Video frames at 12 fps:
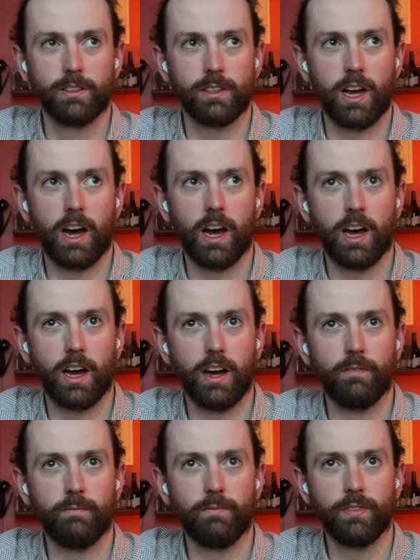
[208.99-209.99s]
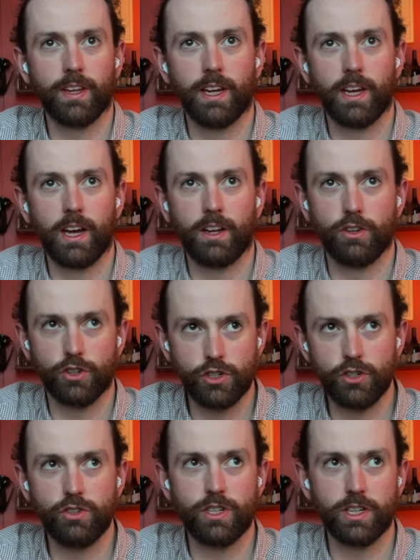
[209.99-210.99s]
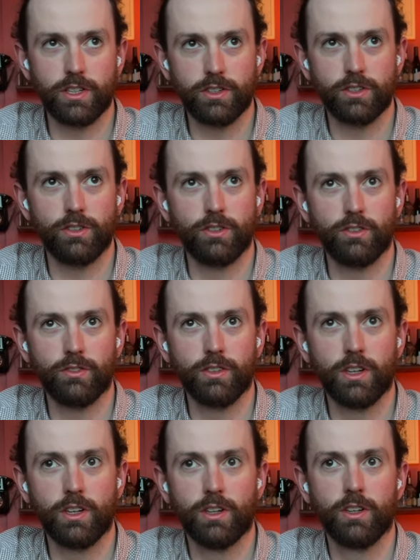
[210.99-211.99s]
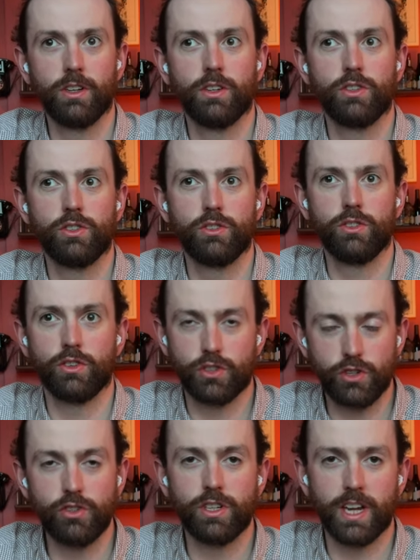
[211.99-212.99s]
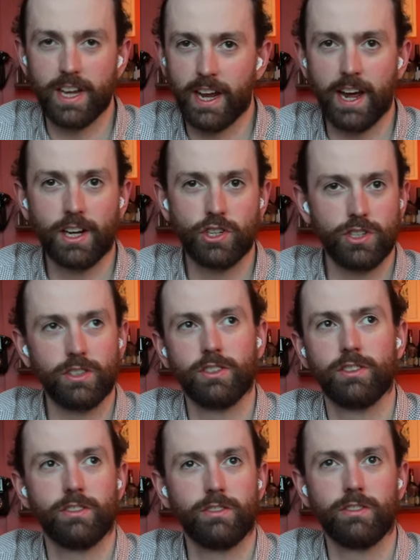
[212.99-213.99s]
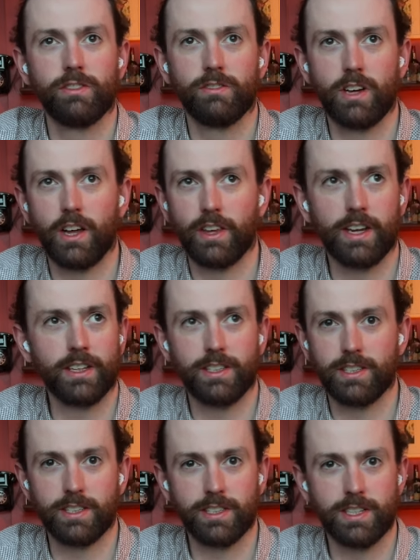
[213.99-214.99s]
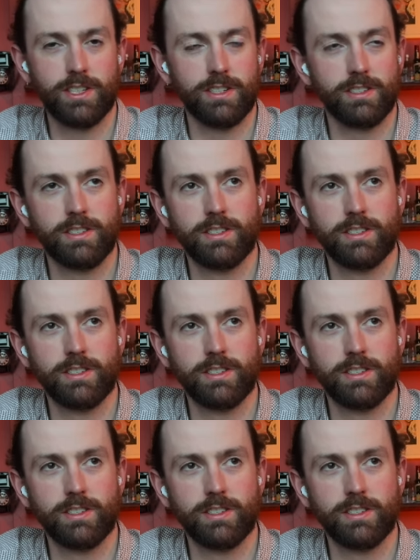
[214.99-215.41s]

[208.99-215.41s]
And you're choosing inaction, and that is a decision.